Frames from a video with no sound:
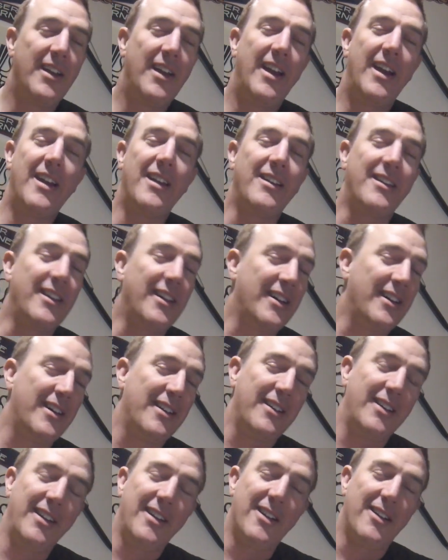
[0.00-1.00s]
And,
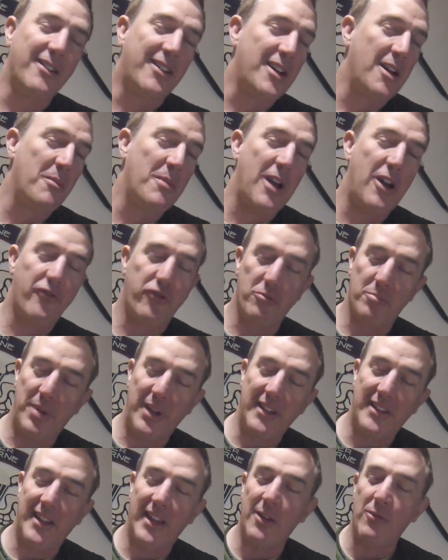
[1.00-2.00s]
you know, coming out from
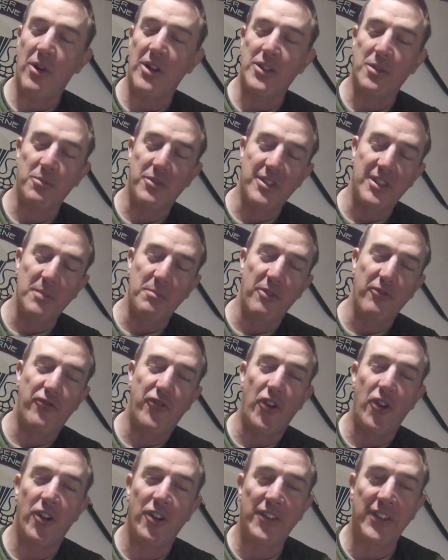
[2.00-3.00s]
PT, watch him slip and
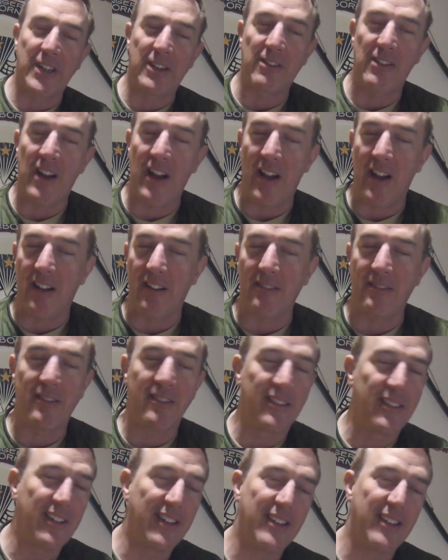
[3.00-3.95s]
fall on the ground.